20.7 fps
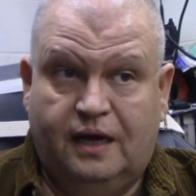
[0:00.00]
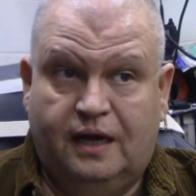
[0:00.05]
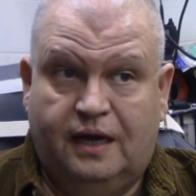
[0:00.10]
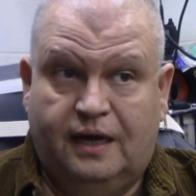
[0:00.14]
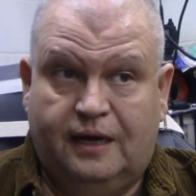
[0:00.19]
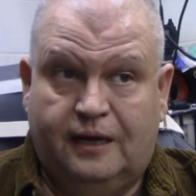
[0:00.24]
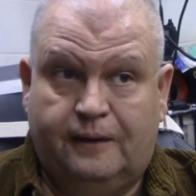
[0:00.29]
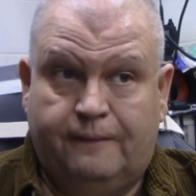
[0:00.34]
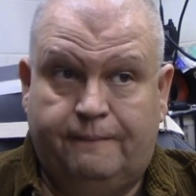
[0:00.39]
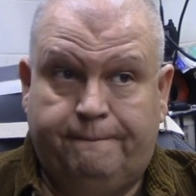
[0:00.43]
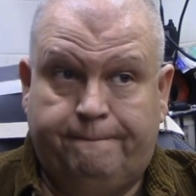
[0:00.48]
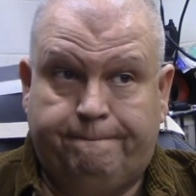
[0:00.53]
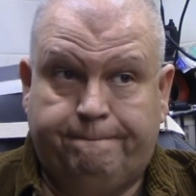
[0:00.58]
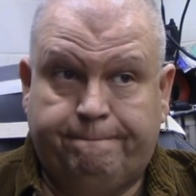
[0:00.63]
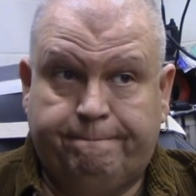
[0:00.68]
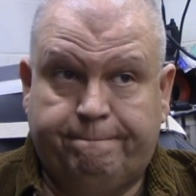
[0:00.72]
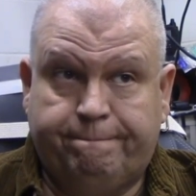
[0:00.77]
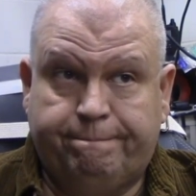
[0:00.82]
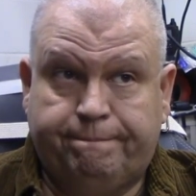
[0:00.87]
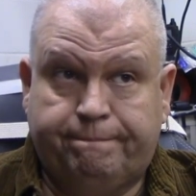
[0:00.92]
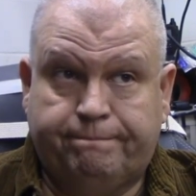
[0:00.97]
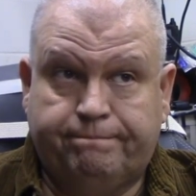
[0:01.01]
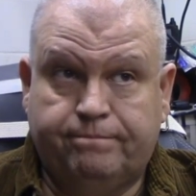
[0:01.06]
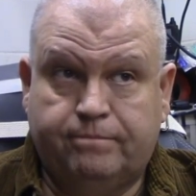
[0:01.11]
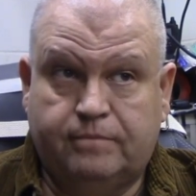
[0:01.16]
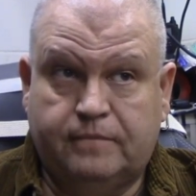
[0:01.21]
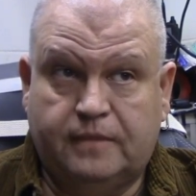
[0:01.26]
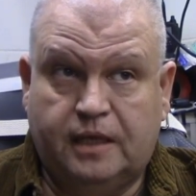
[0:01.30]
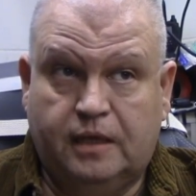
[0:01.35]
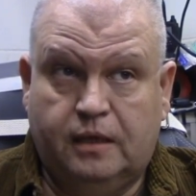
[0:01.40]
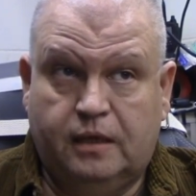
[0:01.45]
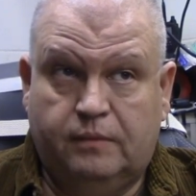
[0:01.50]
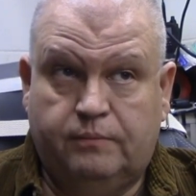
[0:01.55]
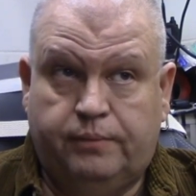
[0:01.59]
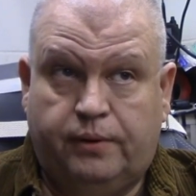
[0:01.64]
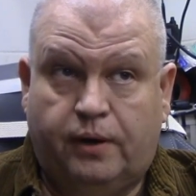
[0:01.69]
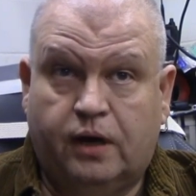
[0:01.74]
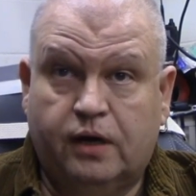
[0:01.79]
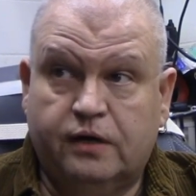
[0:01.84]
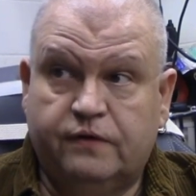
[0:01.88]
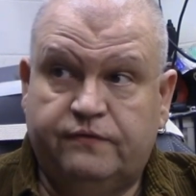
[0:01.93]
Um,
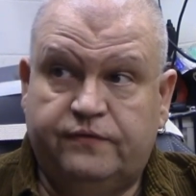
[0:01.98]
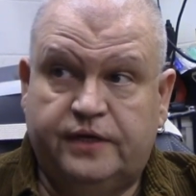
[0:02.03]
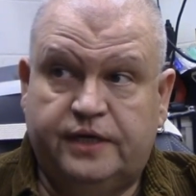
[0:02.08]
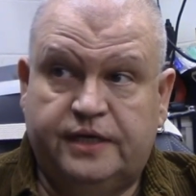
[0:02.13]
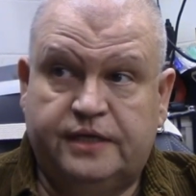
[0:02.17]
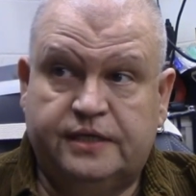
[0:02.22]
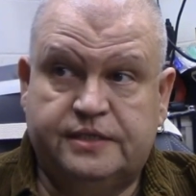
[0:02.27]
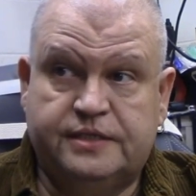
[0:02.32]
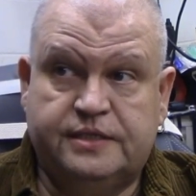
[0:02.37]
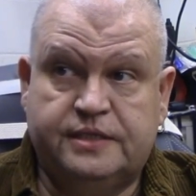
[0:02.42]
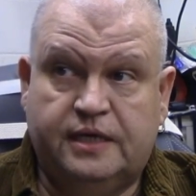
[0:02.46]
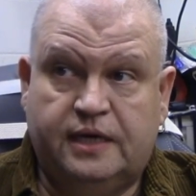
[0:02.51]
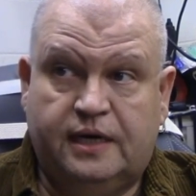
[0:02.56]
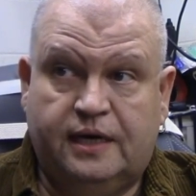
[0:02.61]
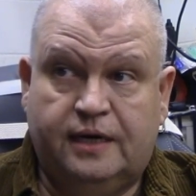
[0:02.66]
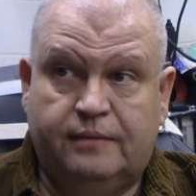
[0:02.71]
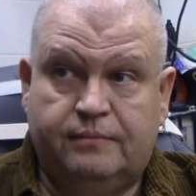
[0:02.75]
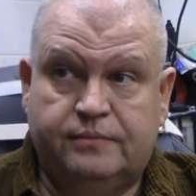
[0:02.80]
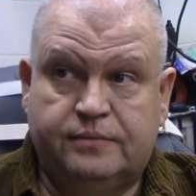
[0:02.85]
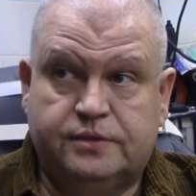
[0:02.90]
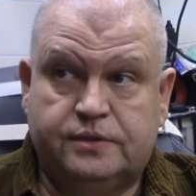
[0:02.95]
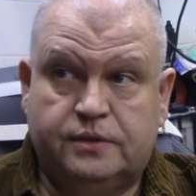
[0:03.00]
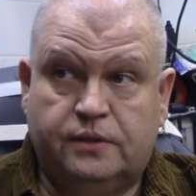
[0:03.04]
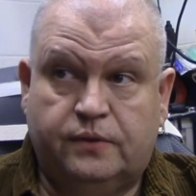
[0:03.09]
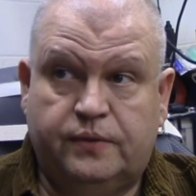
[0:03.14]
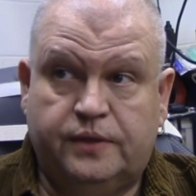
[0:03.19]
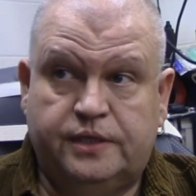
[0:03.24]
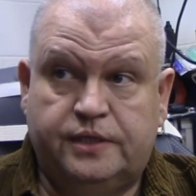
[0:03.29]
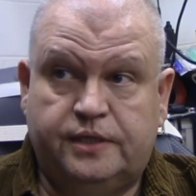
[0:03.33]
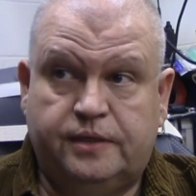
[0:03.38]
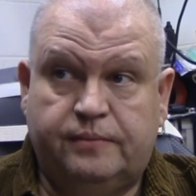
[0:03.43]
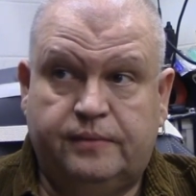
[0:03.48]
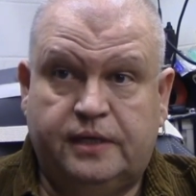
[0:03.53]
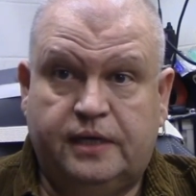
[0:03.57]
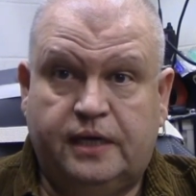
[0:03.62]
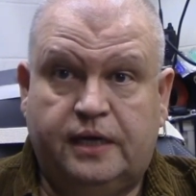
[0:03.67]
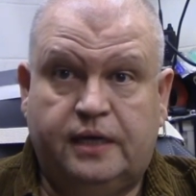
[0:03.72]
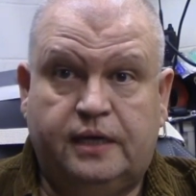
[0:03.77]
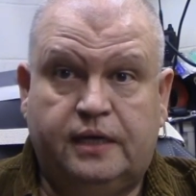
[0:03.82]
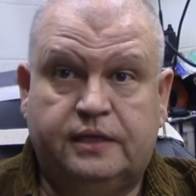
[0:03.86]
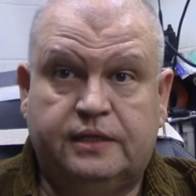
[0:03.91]
part of it is that I'm so
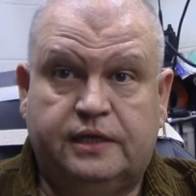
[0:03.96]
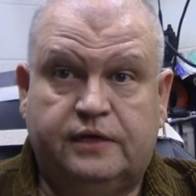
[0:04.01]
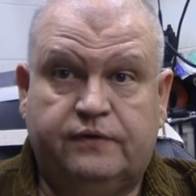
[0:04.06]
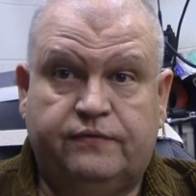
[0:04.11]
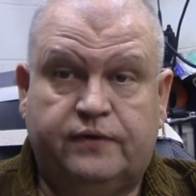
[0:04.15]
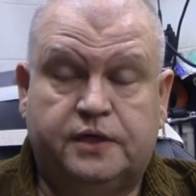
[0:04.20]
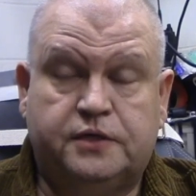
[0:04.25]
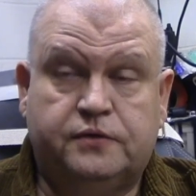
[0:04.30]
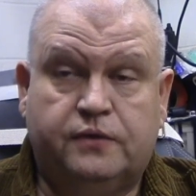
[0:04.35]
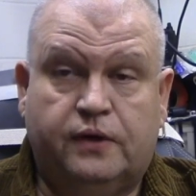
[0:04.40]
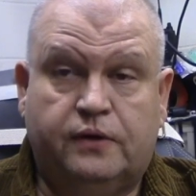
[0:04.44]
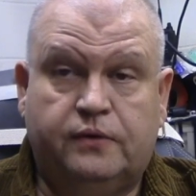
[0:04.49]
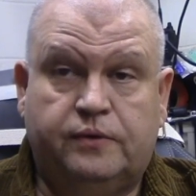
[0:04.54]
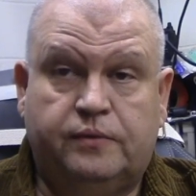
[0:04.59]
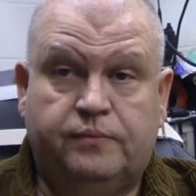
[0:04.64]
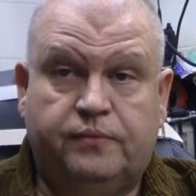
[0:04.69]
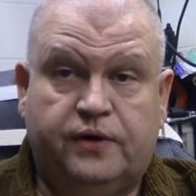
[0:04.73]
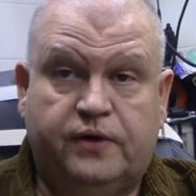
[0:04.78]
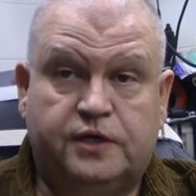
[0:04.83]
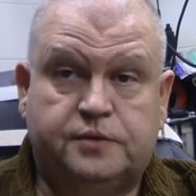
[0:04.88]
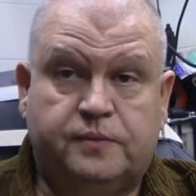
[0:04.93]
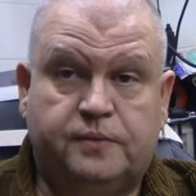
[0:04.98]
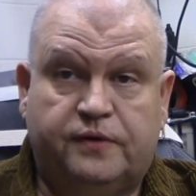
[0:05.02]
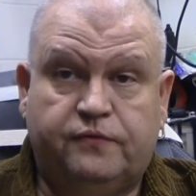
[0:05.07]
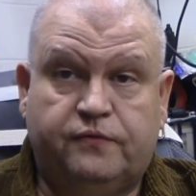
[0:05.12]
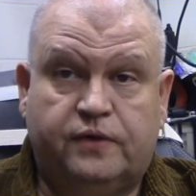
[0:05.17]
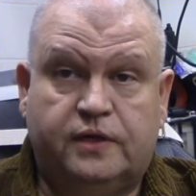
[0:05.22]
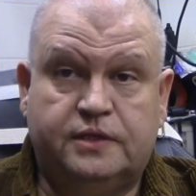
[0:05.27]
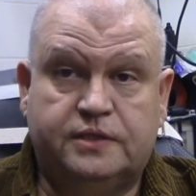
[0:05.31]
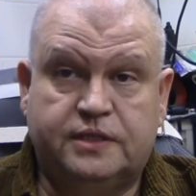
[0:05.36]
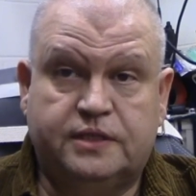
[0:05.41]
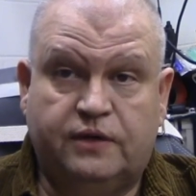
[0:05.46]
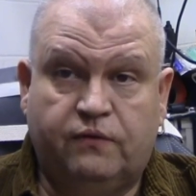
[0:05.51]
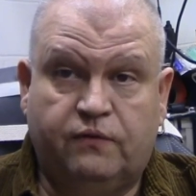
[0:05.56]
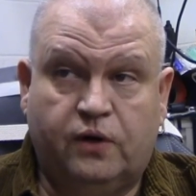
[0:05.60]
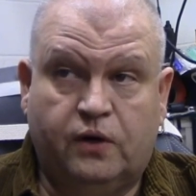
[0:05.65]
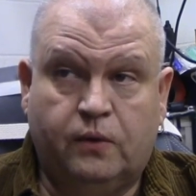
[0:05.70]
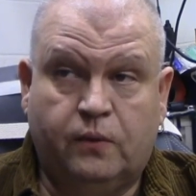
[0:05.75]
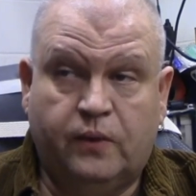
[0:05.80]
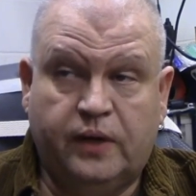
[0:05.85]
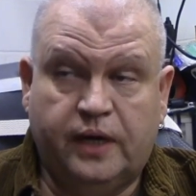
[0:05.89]
intimidating that if I try to impress my friends, they
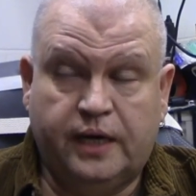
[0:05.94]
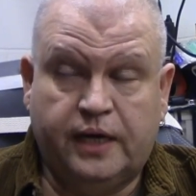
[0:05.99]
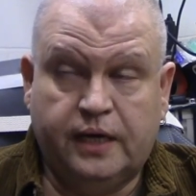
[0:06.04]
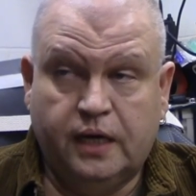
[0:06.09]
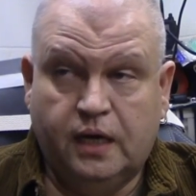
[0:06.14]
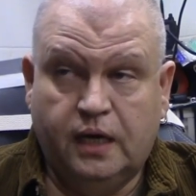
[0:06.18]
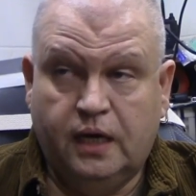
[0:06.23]
run away.